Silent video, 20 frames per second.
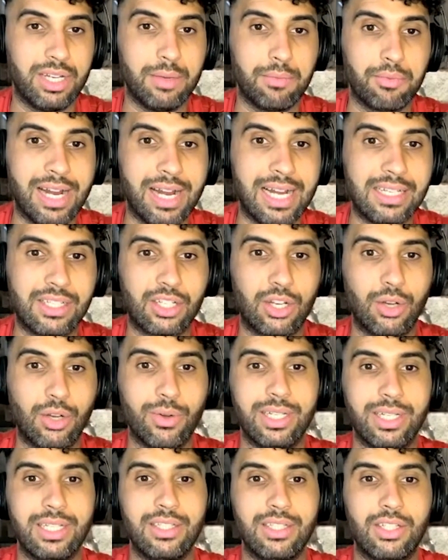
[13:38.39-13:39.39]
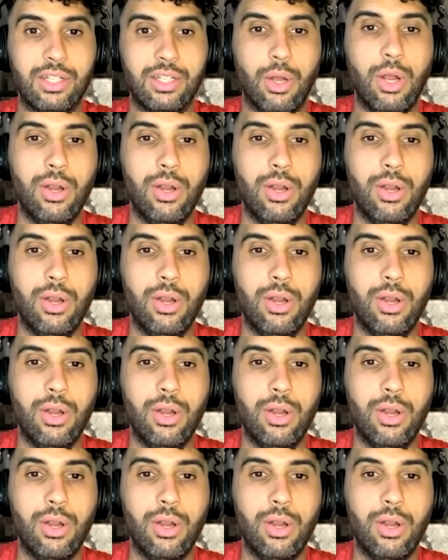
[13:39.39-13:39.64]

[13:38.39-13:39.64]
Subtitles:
abreast going into